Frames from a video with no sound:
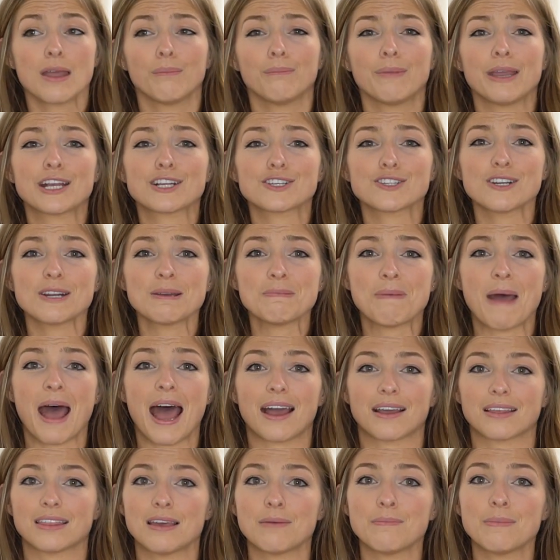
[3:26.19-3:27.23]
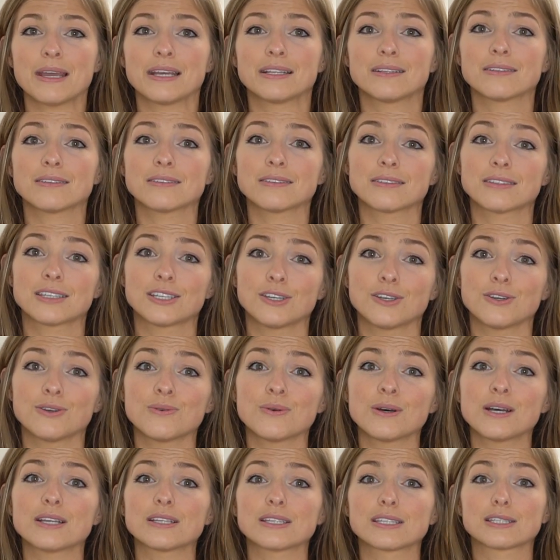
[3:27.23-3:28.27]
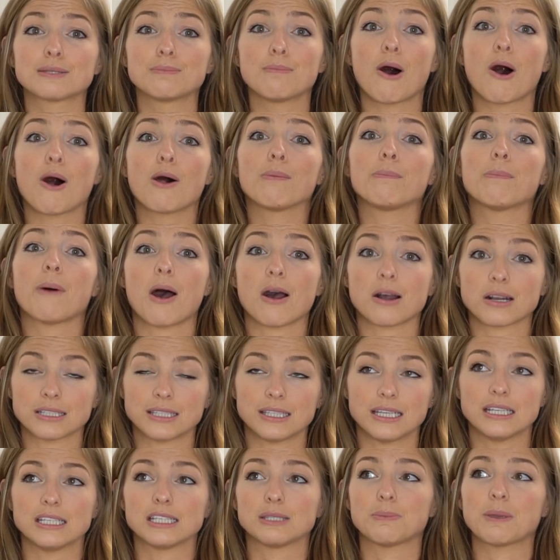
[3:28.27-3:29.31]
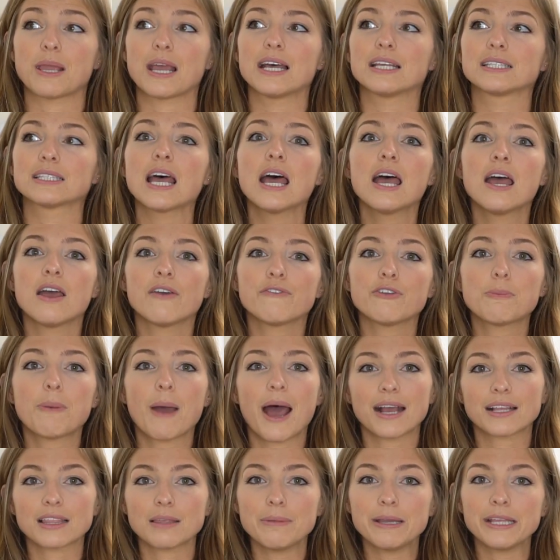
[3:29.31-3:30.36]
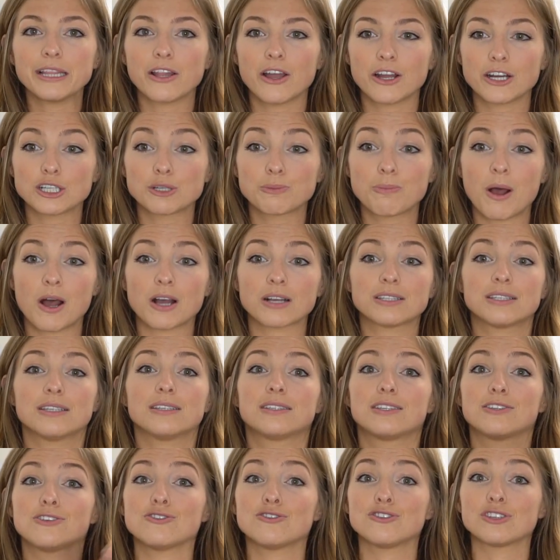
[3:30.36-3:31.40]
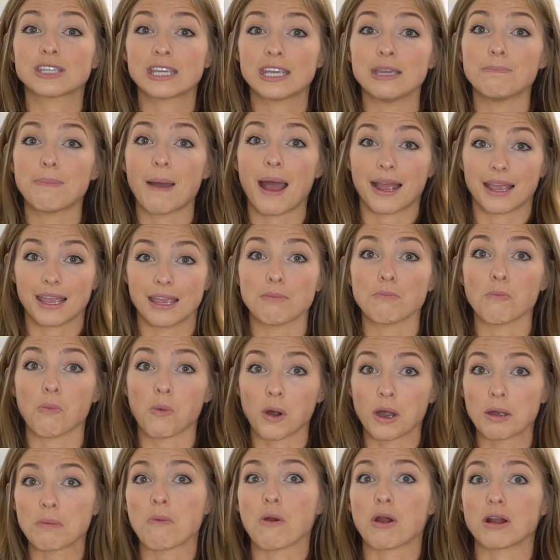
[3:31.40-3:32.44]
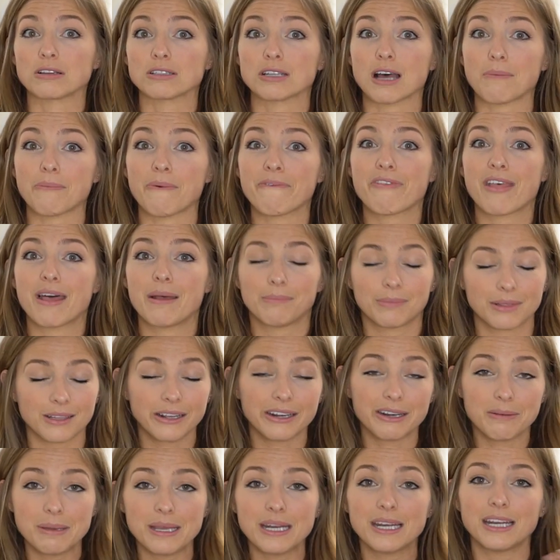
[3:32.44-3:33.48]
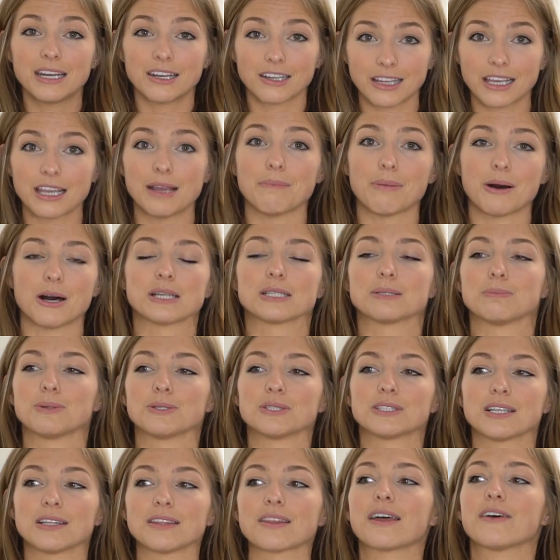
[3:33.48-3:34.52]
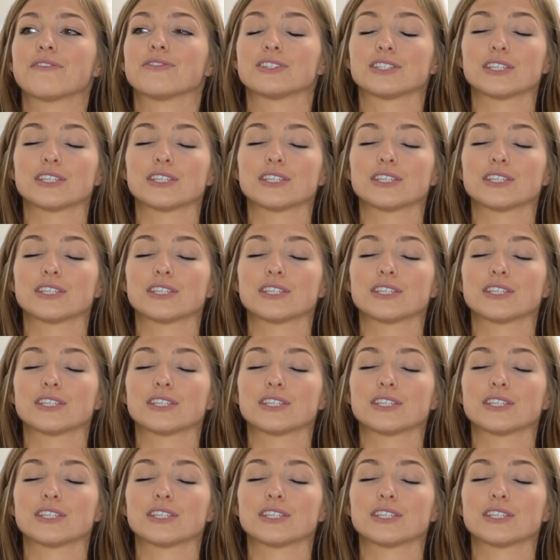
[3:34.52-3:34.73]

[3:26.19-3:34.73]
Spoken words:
make sure to pack them into small boxes, because if you pack them in large boxes and you just keep packing more and more on top of them, they're gonna be nearly impossible to lift.